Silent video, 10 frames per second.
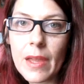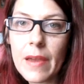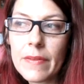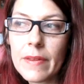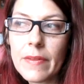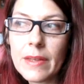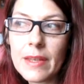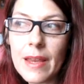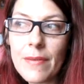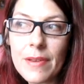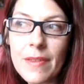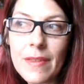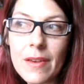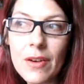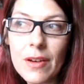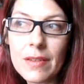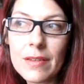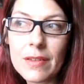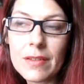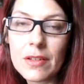and they did everything they
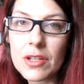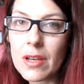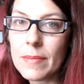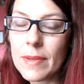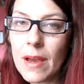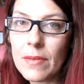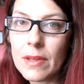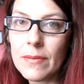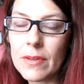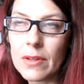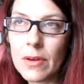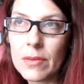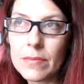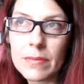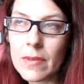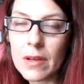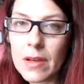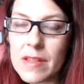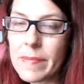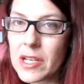could to shut him down, even though
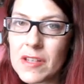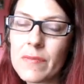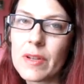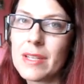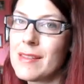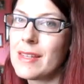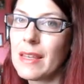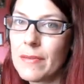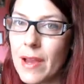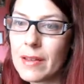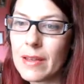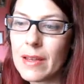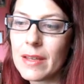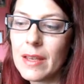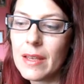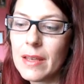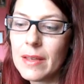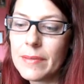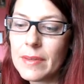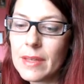his patients were attesting to the fact that
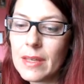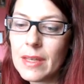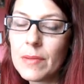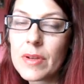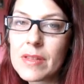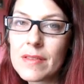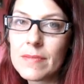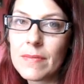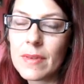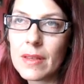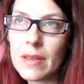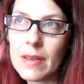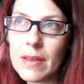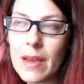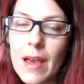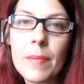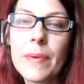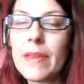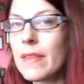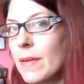he was
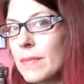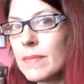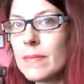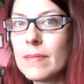helping them,